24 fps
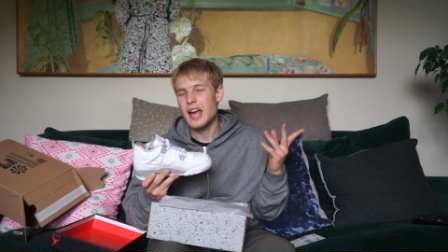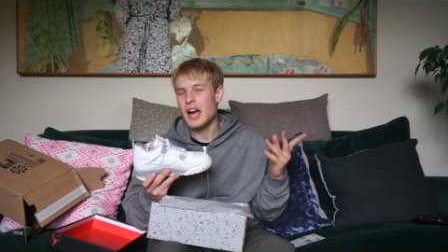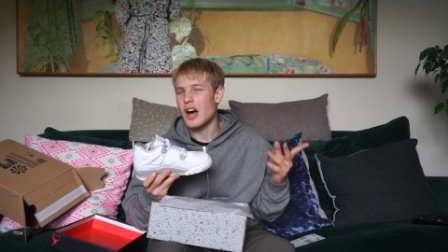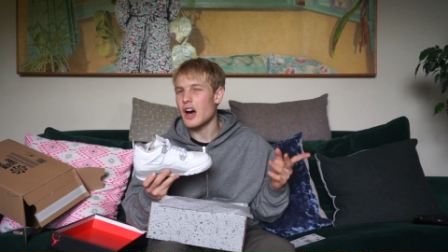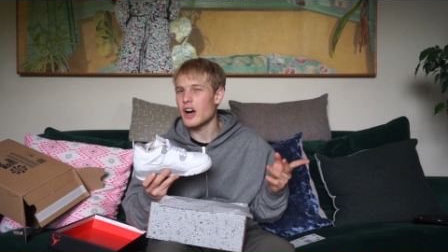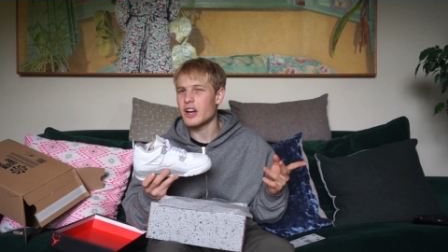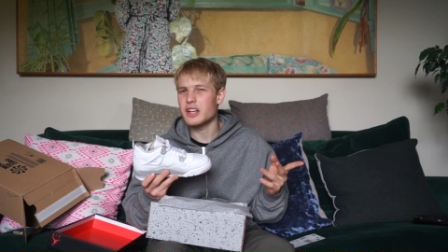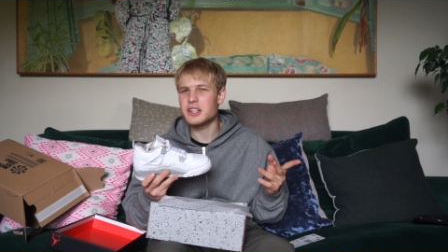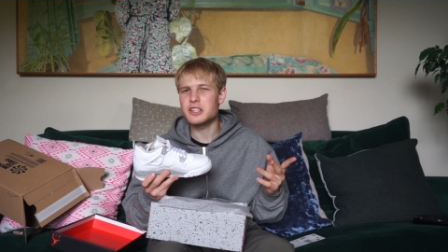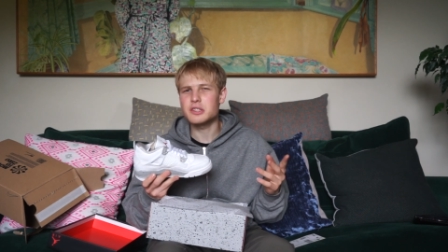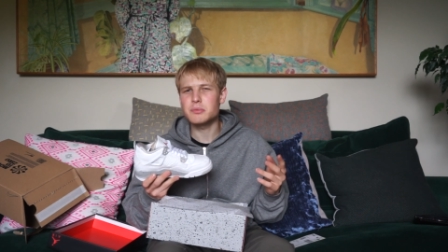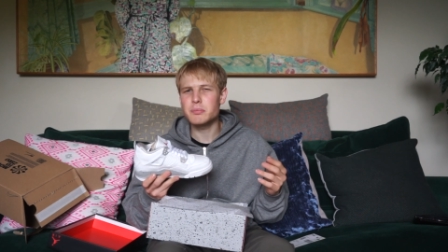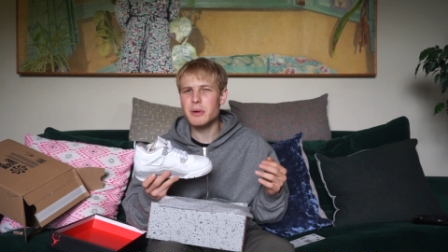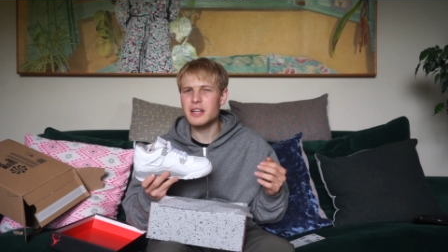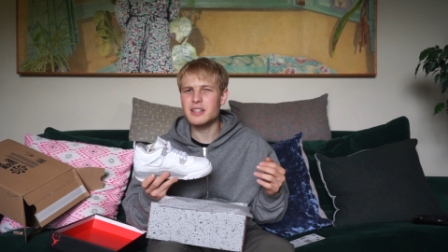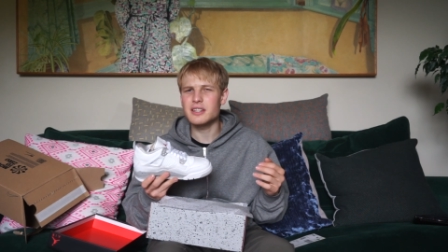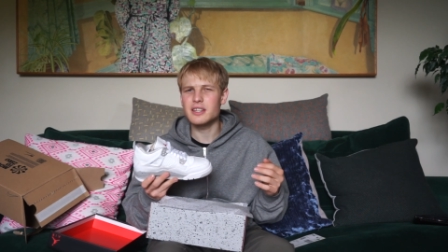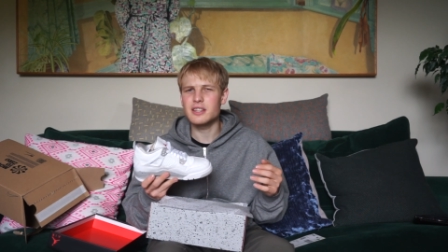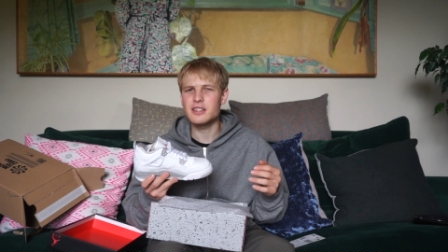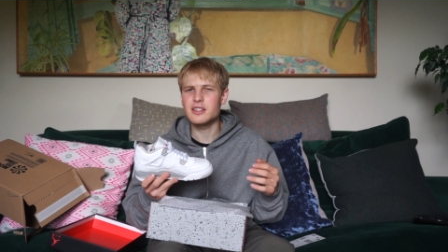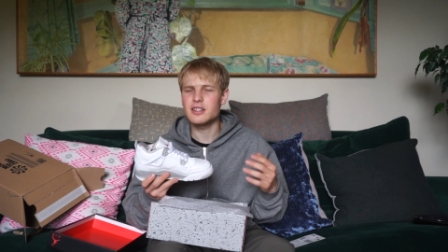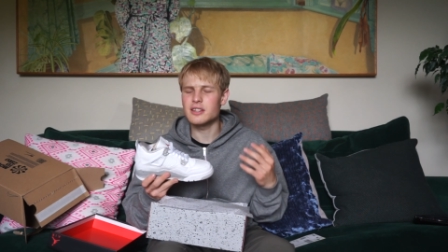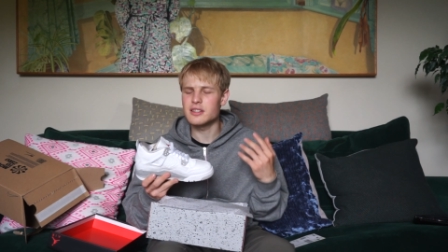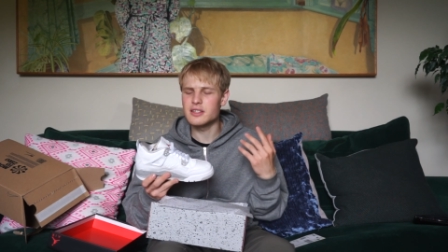I expect
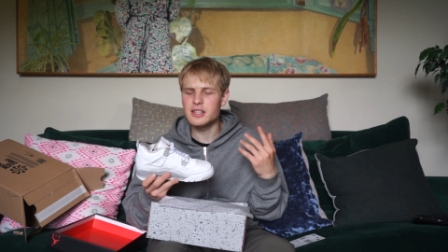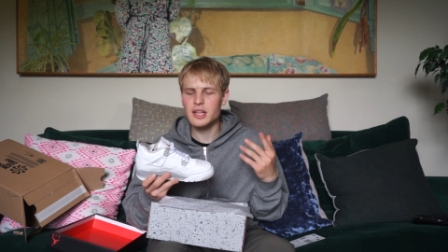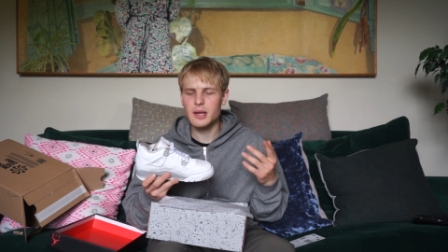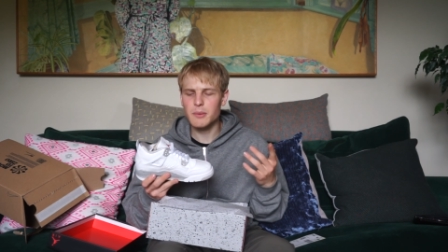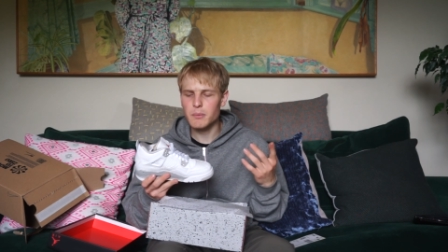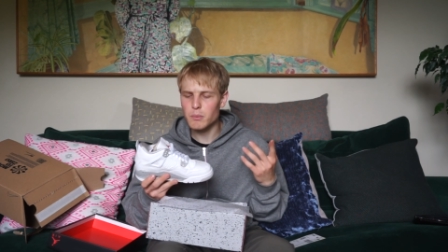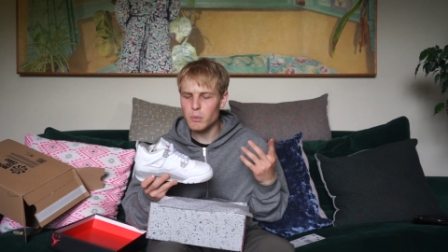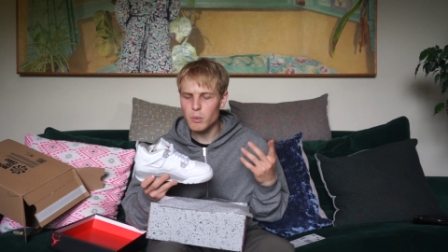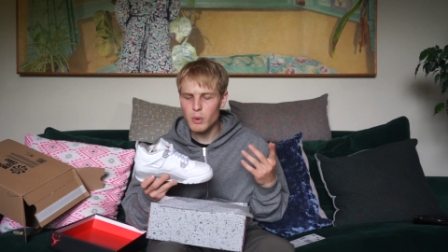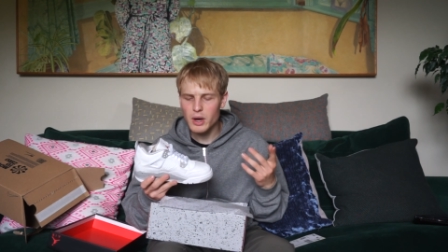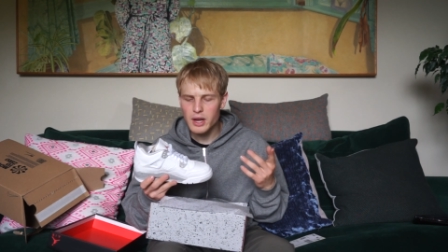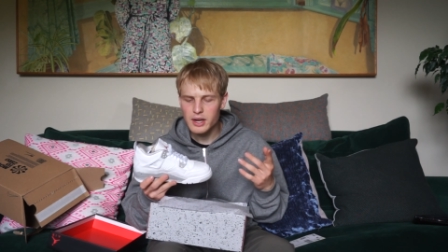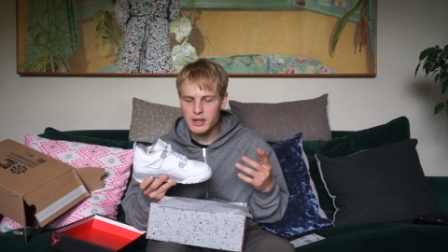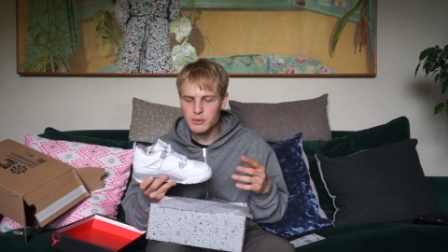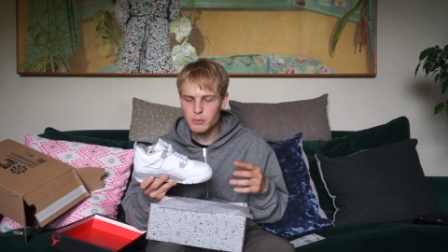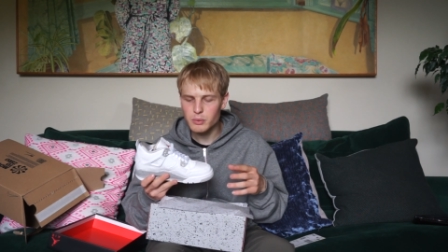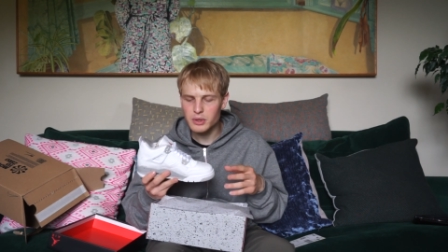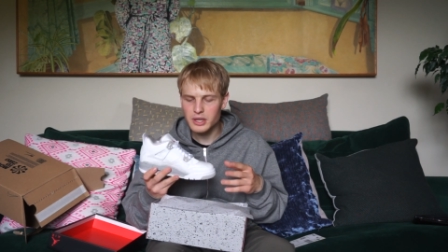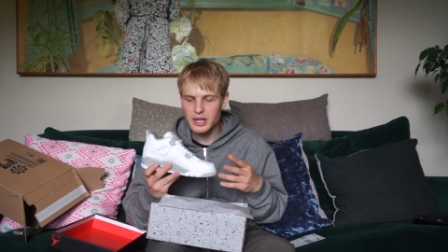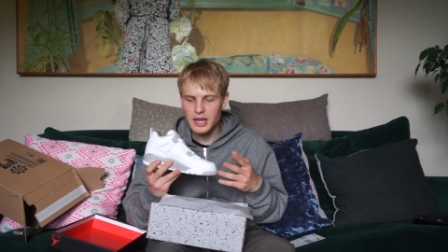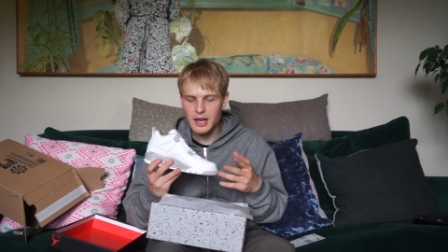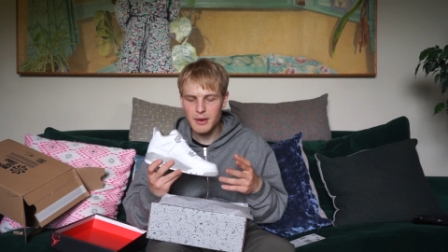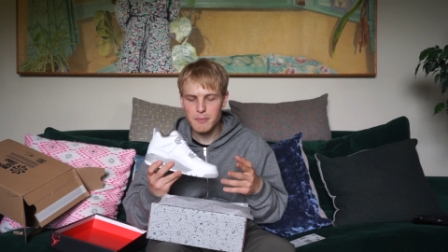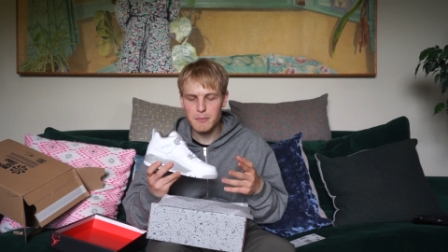it to dip when
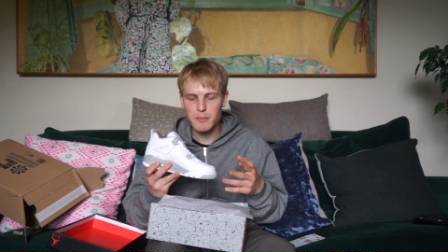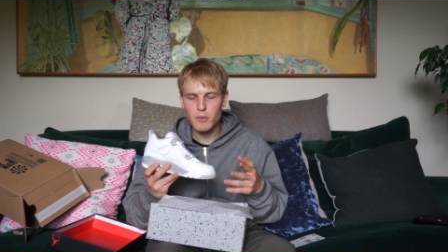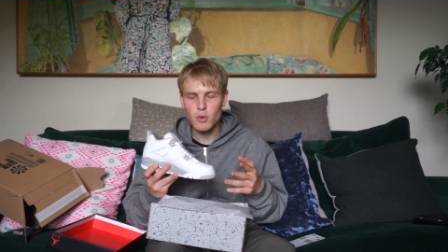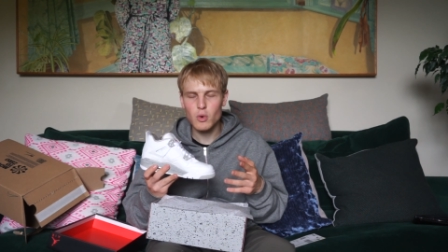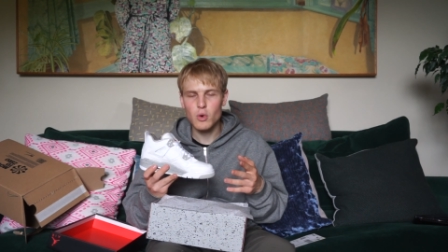we get